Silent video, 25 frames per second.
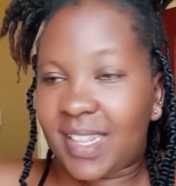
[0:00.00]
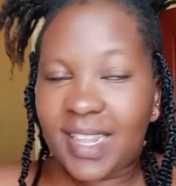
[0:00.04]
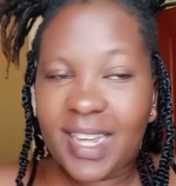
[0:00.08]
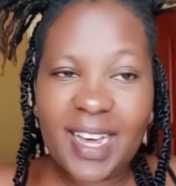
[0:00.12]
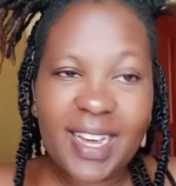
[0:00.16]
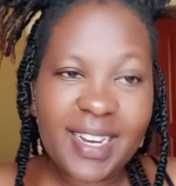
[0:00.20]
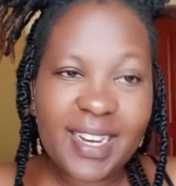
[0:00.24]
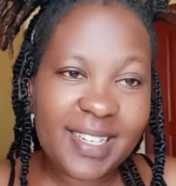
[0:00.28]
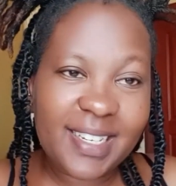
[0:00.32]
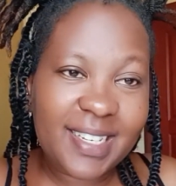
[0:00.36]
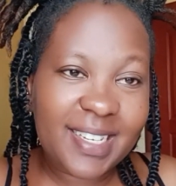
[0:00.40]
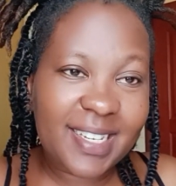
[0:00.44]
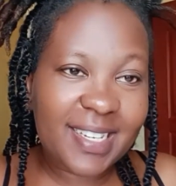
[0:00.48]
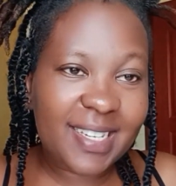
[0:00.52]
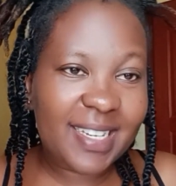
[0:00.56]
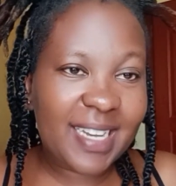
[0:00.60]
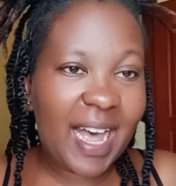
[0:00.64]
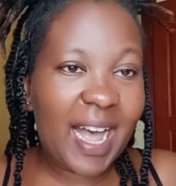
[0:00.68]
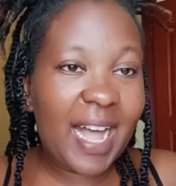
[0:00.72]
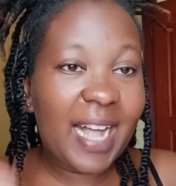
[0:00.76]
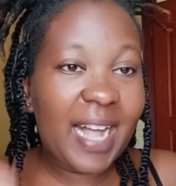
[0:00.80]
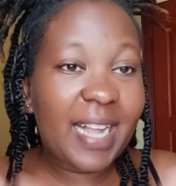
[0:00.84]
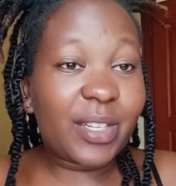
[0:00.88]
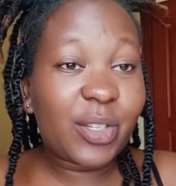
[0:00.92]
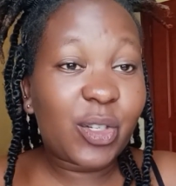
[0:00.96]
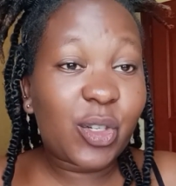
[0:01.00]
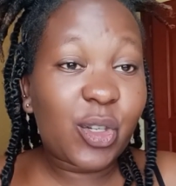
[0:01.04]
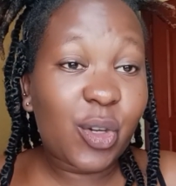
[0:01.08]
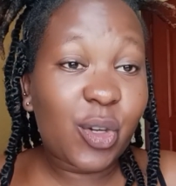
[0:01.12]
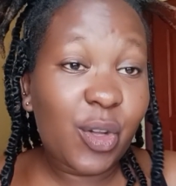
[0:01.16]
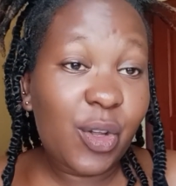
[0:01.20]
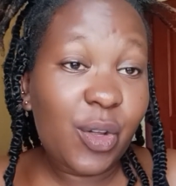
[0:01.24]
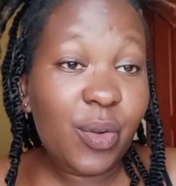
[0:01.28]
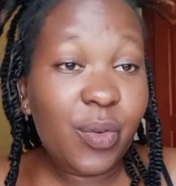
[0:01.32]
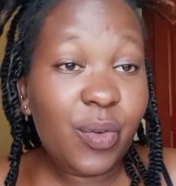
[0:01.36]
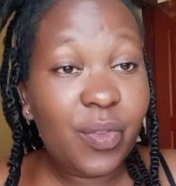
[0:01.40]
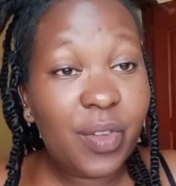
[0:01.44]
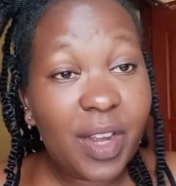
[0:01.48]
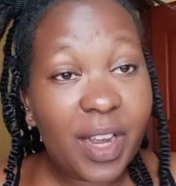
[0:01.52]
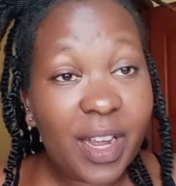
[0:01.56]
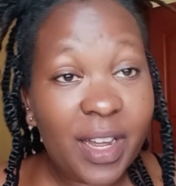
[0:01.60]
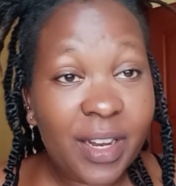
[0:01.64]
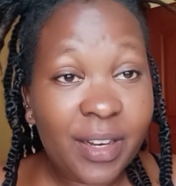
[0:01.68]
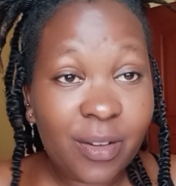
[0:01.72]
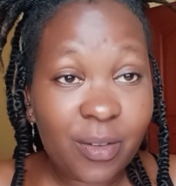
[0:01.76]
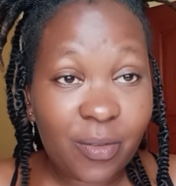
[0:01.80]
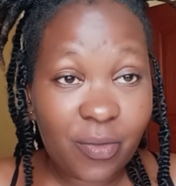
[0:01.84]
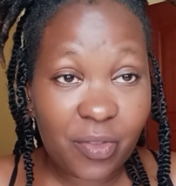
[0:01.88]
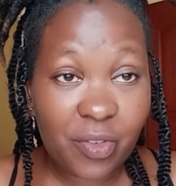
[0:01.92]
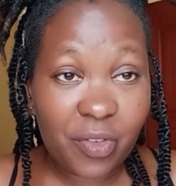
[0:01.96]
that I'll show you the
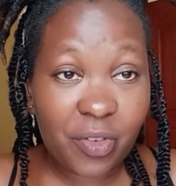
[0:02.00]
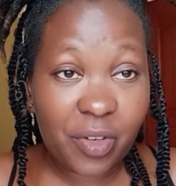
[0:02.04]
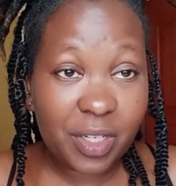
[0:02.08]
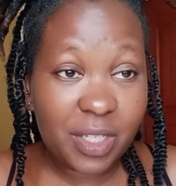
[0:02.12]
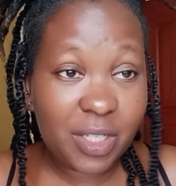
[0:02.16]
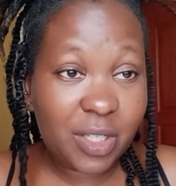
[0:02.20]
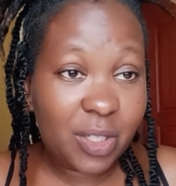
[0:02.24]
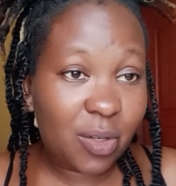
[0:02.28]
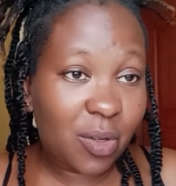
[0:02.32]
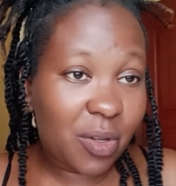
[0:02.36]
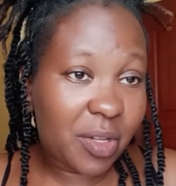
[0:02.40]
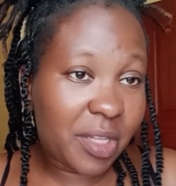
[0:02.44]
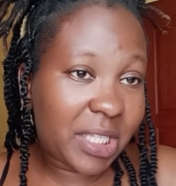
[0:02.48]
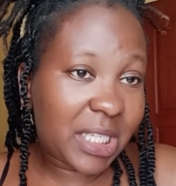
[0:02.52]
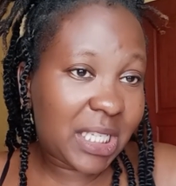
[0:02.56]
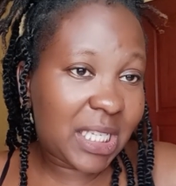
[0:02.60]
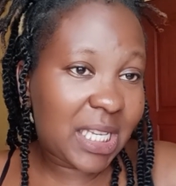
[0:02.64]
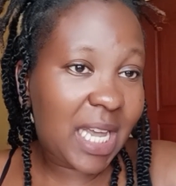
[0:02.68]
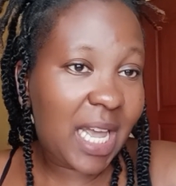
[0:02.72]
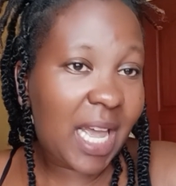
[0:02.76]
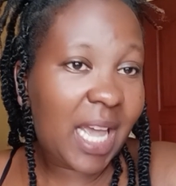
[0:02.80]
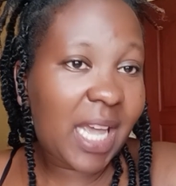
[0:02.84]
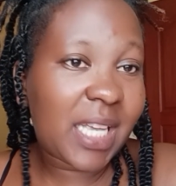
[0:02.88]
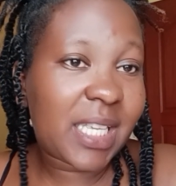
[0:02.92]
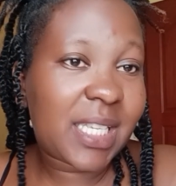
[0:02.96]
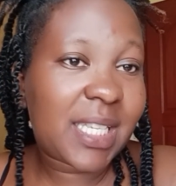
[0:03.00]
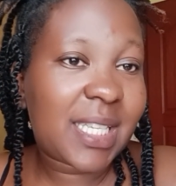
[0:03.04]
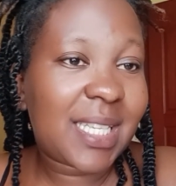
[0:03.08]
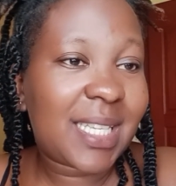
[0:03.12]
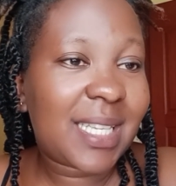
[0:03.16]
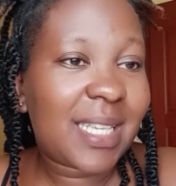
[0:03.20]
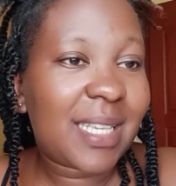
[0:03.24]
end of the result, guys.